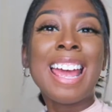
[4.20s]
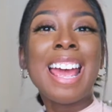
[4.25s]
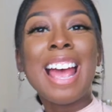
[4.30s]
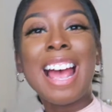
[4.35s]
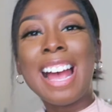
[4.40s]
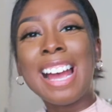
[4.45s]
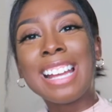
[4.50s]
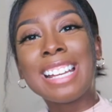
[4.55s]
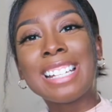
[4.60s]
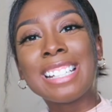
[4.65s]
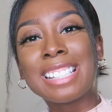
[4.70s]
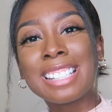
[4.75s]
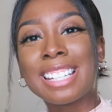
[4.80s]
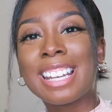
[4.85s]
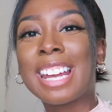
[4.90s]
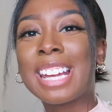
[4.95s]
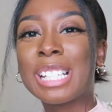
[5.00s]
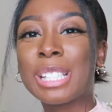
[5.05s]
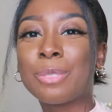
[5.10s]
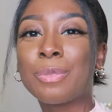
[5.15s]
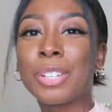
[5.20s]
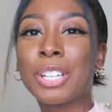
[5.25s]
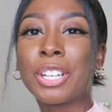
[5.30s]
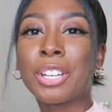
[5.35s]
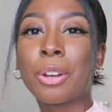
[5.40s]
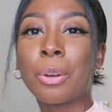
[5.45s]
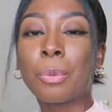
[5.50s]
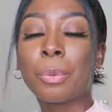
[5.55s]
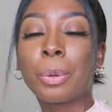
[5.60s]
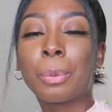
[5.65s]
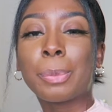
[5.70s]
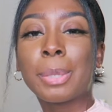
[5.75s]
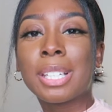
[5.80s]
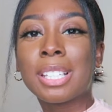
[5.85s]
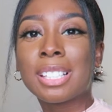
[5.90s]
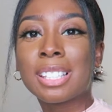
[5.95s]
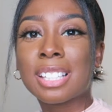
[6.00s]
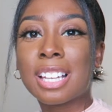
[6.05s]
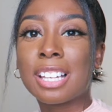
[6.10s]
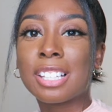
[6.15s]
and in today's video we'll be
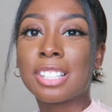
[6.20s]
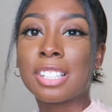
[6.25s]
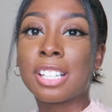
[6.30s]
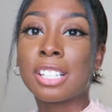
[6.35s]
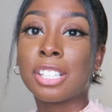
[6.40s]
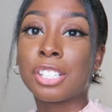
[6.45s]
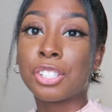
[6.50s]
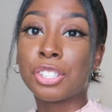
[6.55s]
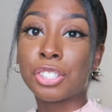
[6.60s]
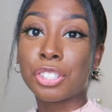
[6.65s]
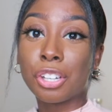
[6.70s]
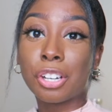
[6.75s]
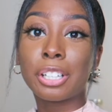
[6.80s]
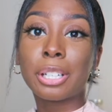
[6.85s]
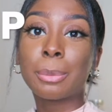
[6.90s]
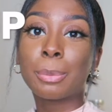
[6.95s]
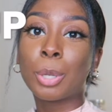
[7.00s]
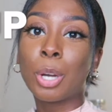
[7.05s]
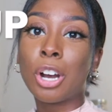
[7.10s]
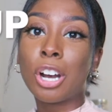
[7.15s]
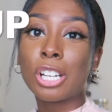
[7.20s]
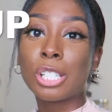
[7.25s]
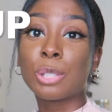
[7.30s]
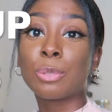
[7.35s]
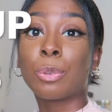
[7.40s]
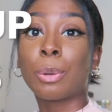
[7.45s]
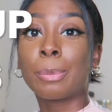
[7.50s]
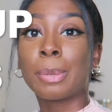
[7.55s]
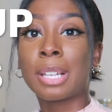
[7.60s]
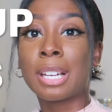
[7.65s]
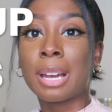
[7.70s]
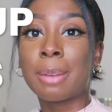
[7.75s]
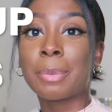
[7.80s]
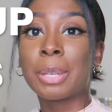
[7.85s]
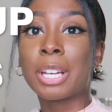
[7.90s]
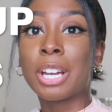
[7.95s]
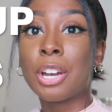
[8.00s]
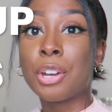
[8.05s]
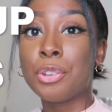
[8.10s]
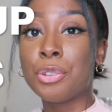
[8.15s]
discussing the startup costs for
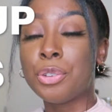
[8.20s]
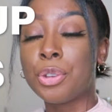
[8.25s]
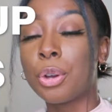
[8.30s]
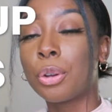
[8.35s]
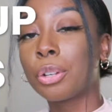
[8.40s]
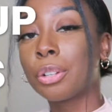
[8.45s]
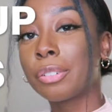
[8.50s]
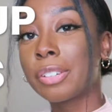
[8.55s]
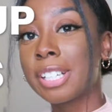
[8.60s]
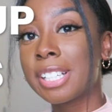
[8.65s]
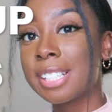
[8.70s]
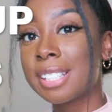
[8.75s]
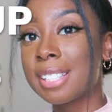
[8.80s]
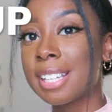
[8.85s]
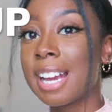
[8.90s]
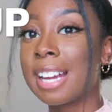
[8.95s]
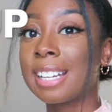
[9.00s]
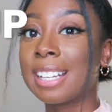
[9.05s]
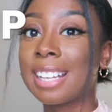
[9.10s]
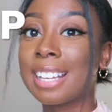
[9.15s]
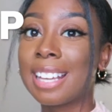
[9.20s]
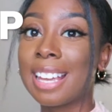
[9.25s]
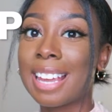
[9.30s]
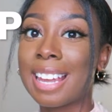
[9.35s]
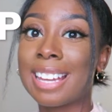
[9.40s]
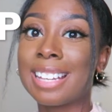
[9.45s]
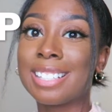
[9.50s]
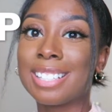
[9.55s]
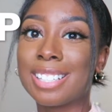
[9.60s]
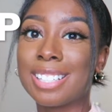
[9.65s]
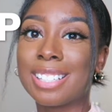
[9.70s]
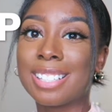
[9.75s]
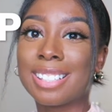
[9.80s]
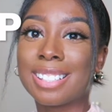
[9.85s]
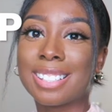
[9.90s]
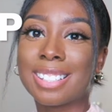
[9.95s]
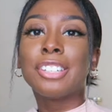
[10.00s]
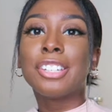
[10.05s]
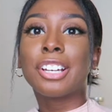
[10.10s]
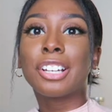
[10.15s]
becoming a notary signing agent.
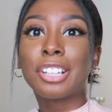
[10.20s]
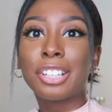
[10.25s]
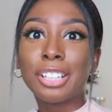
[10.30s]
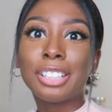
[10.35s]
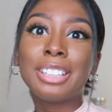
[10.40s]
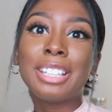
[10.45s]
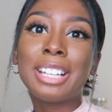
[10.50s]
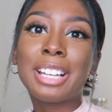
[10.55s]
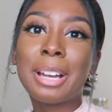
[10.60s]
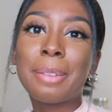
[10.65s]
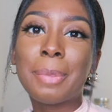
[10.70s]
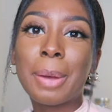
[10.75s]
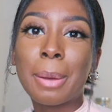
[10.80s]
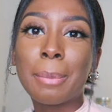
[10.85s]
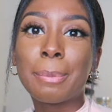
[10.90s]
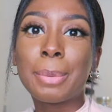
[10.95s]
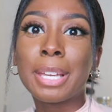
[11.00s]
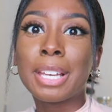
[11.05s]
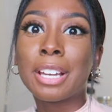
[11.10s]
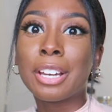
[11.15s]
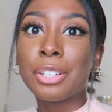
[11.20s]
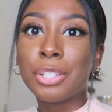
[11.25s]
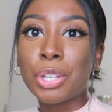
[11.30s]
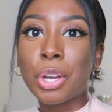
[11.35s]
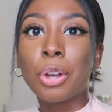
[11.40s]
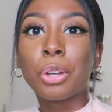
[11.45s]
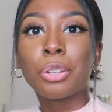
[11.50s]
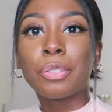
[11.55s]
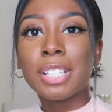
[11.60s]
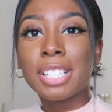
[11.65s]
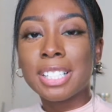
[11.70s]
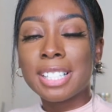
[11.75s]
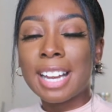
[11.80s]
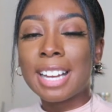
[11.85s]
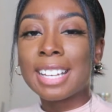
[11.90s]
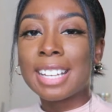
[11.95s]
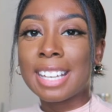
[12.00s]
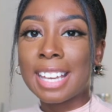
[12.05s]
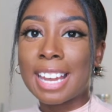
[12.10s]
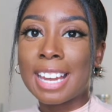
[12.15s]
The good thing about being a notary
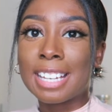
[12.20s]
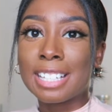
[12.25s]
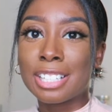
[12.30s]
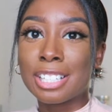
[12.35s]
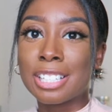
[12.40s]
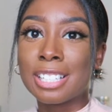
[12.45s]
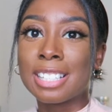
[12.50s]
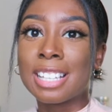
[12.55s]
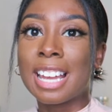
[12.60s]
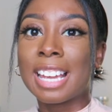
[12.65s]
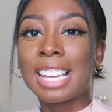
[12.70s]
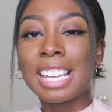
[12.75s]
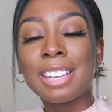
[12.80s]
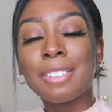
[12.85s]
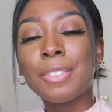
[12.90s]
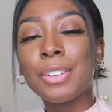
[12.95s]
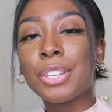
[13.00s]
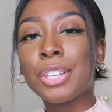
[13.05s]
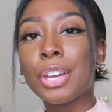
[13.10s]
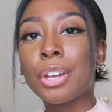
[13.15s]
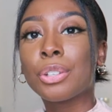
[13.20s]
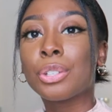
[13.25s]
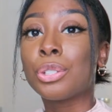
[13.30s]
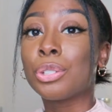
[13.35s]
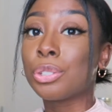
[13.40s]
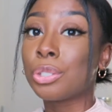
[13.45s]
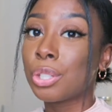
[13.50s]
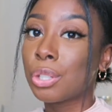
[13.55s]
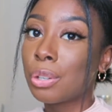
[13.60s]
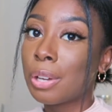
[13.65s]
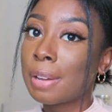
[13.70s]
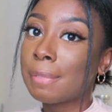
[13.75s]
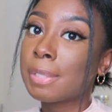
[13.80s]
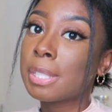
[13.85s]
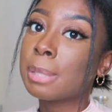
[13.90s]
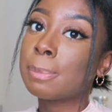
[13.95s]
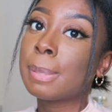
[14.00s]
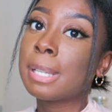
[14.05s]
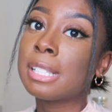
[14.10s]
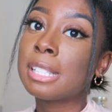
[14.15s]
signing agent is that even though you do have
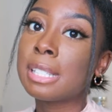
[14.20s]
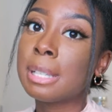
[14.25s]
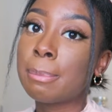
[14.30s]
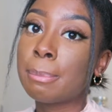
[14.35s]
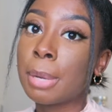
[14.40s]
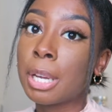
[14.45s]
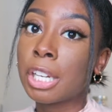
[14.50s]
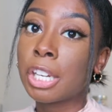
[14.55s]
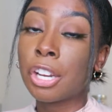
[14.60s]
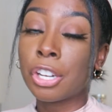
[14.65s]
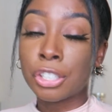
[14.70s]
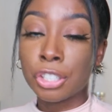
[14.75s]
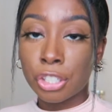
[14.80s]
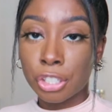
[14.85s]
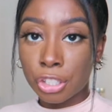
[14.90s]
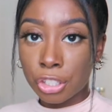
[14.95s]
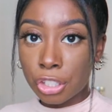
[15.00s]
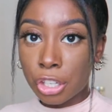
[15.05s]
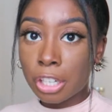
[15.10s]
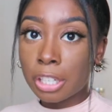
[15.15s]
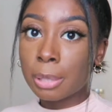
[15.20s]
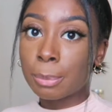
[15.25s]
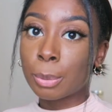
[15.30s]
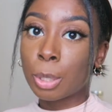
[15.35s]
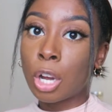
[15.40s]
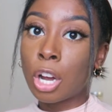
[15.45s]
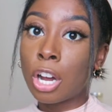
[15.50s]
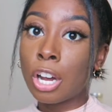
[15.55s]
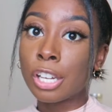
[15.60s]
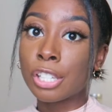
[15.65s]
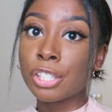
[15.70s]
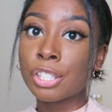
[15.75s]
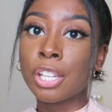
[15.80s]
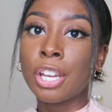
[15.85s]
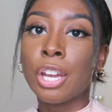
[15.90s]
to spend some money on your startup cost,